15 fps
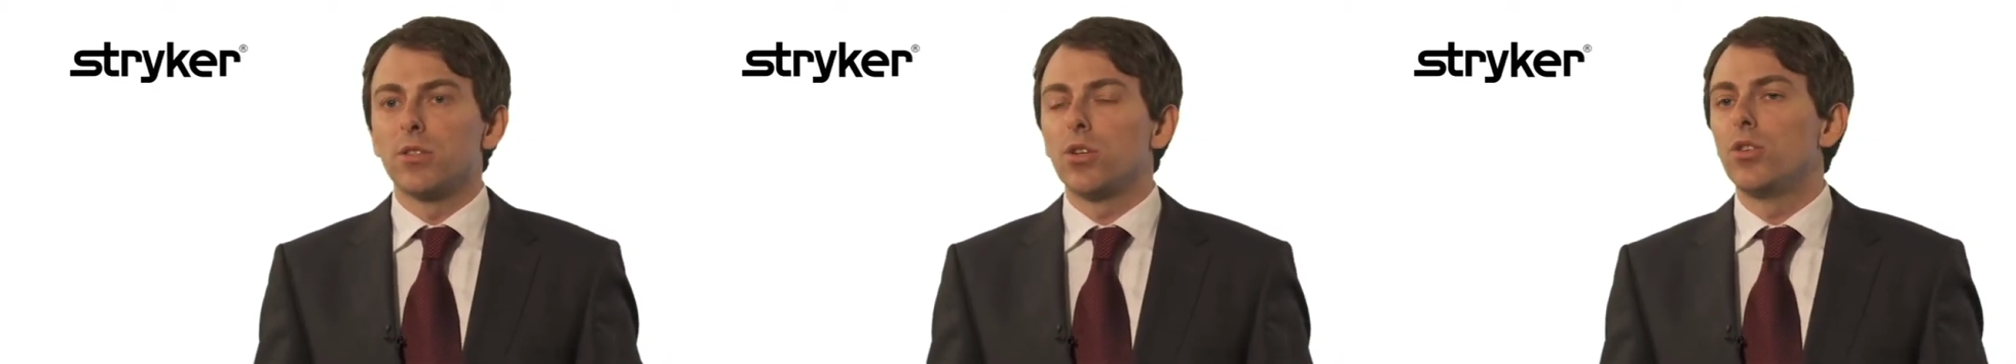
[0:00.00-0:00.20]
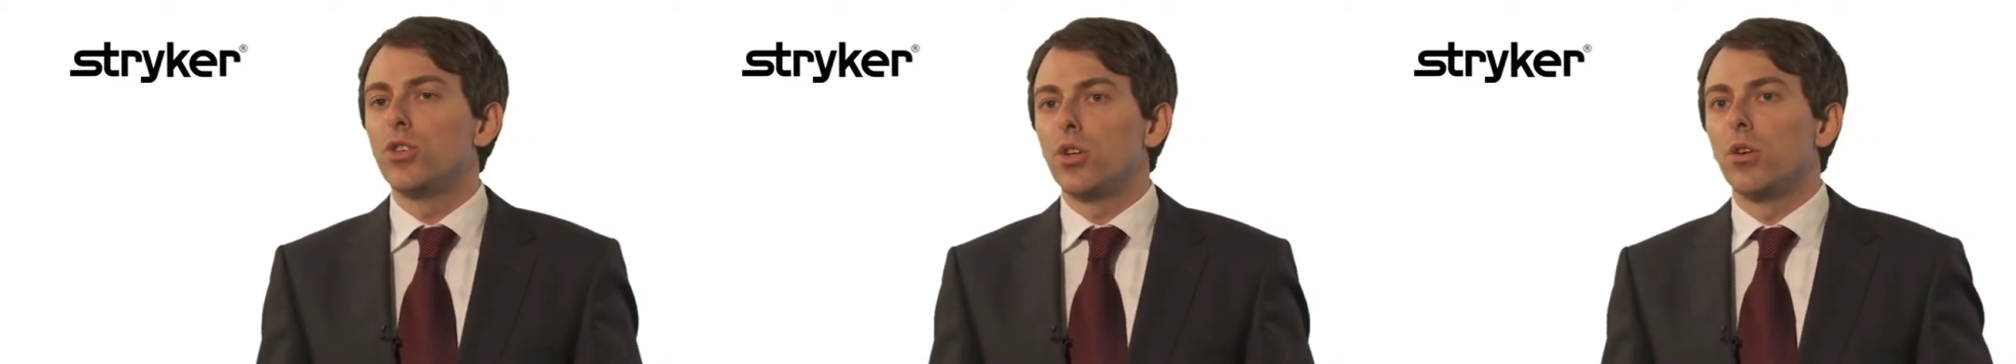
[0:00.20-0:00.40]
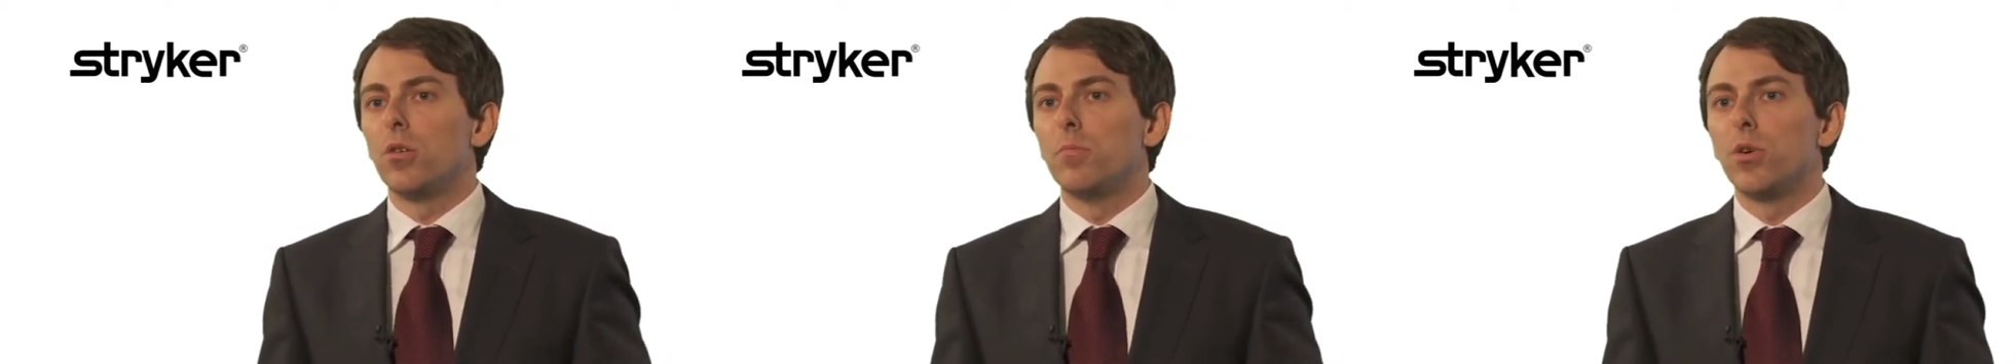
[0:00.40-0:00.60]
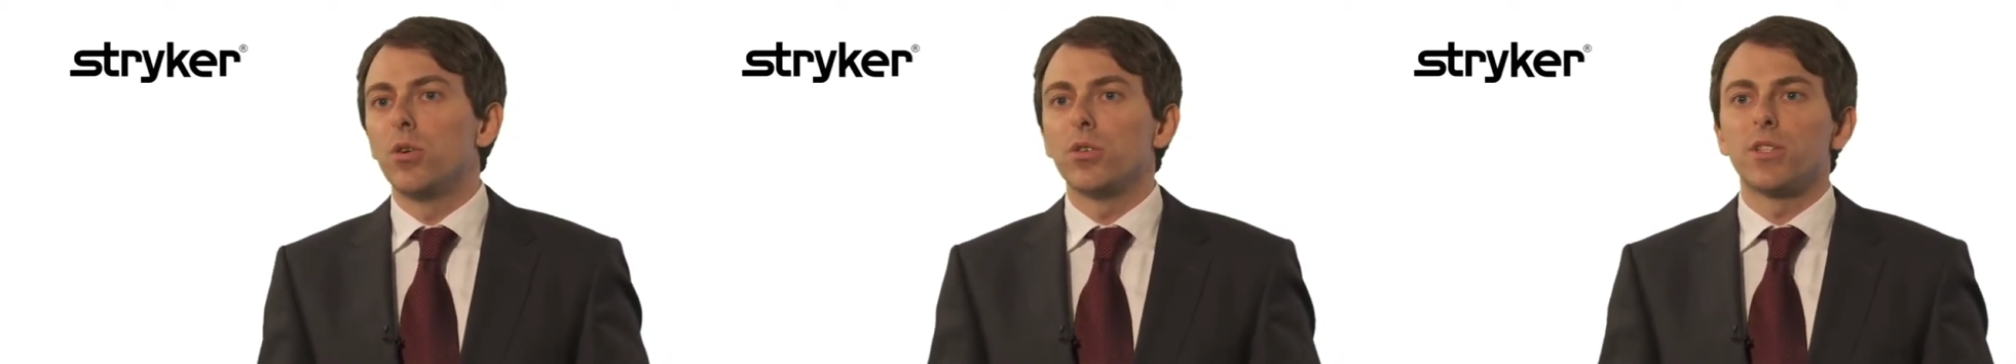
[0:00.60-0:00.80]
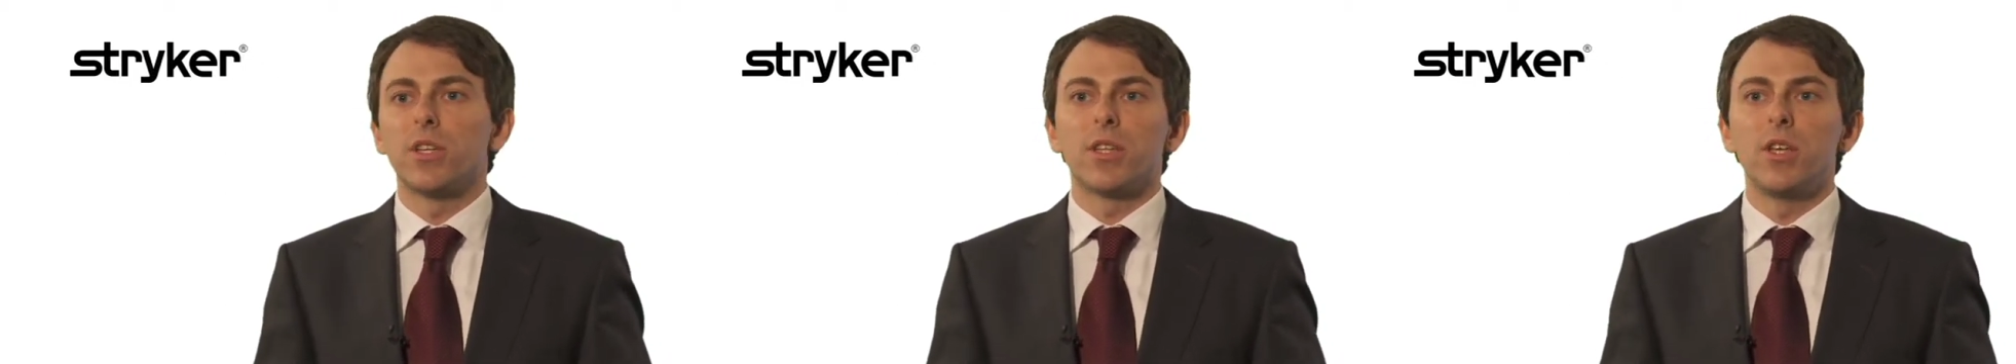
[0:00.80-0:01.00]
surgical
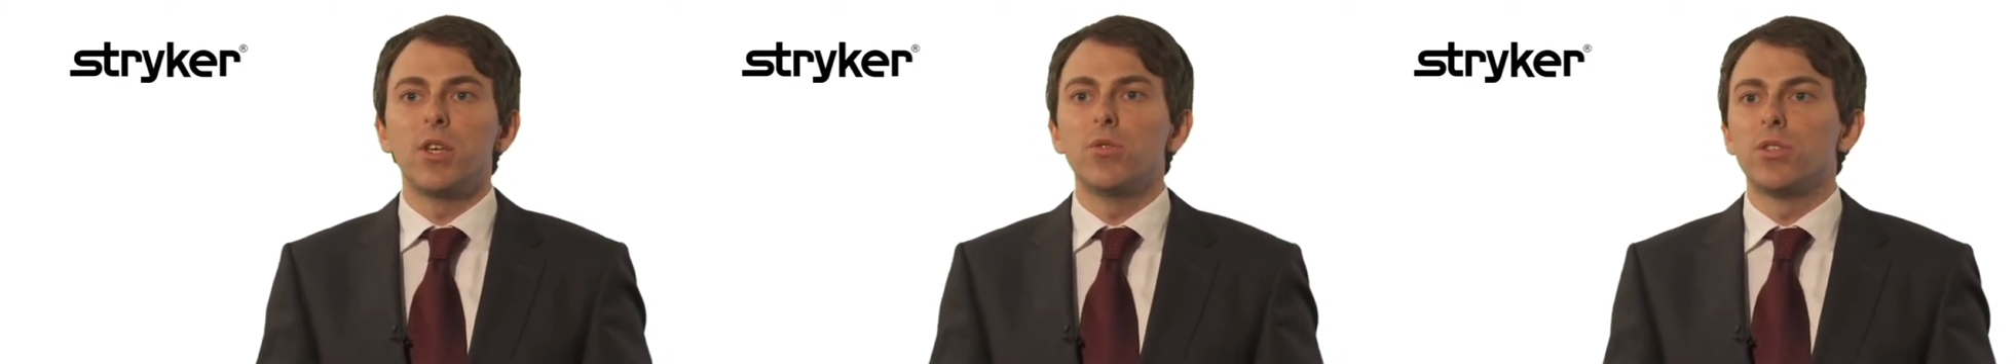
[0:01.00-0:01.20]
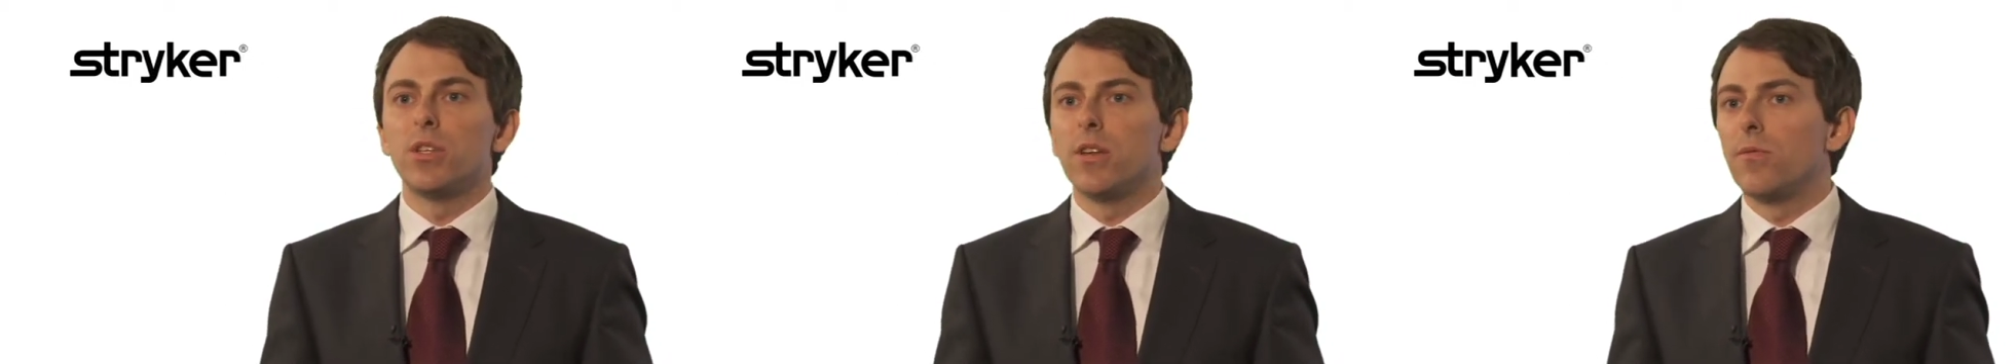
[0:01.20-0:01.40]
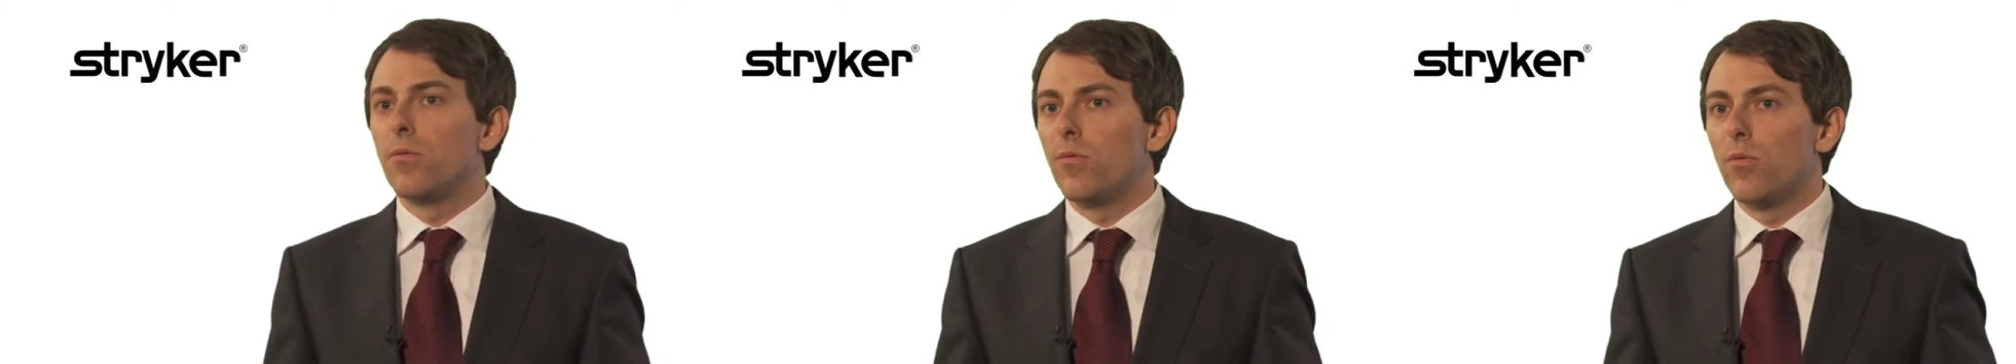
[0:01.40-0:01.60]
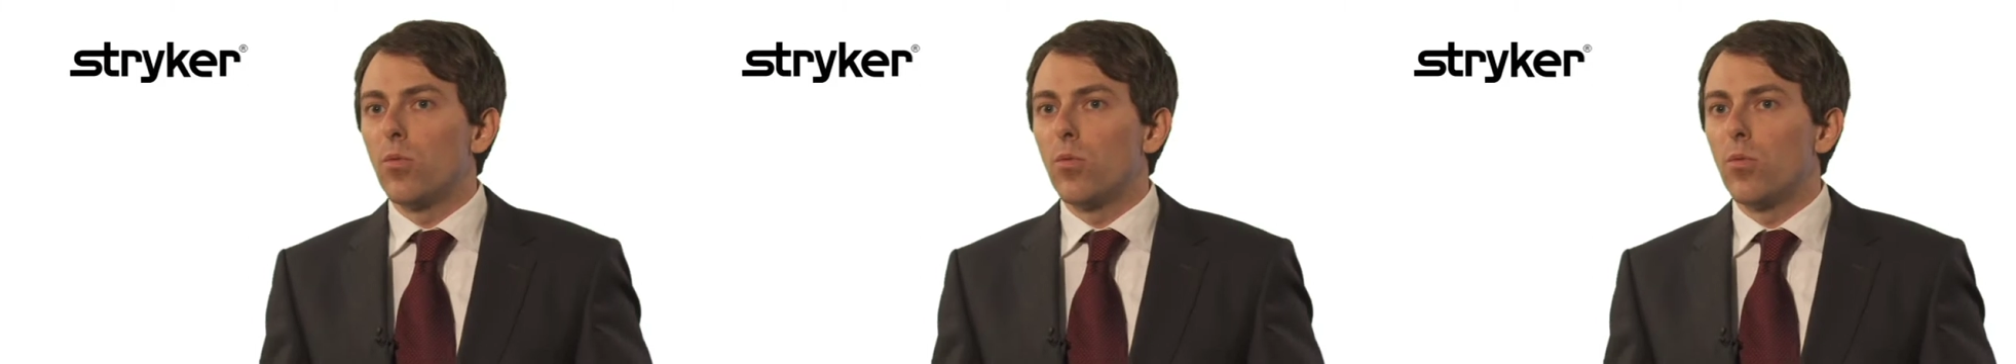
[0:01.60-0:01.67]
boards that are used in a